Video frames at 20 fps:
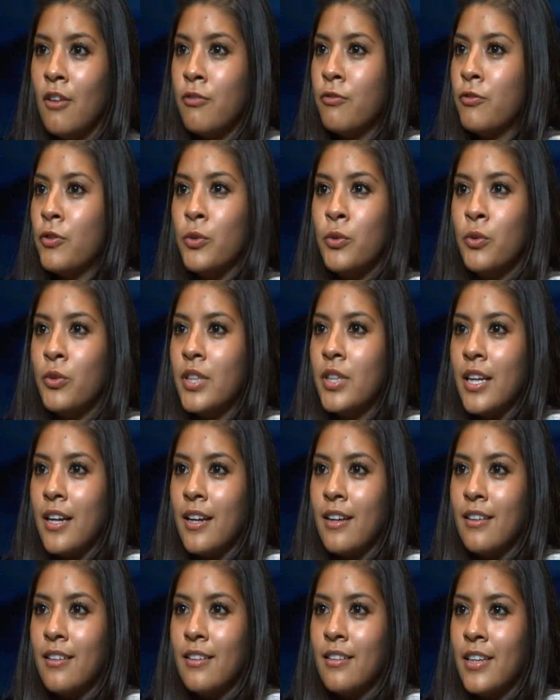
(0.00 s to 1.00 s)
food
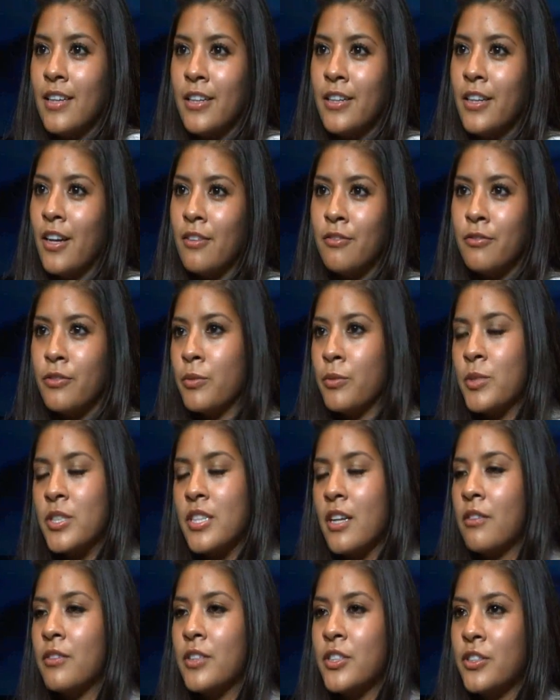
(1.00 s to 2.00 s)
that he'd gotten from the
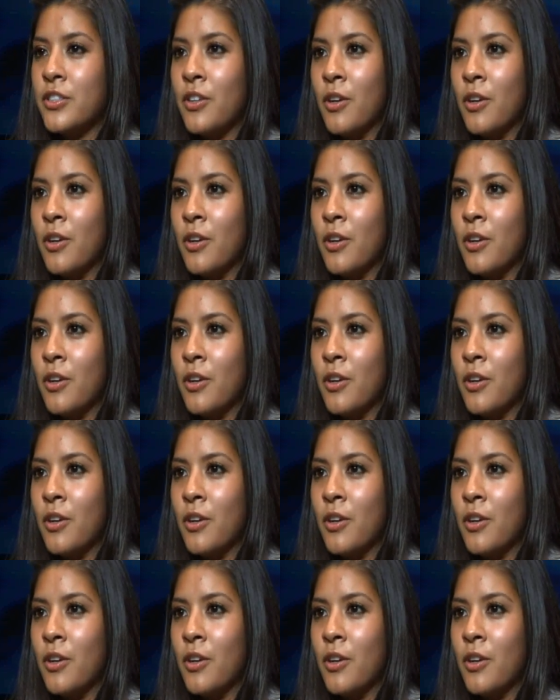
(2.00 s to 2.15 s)
Salvation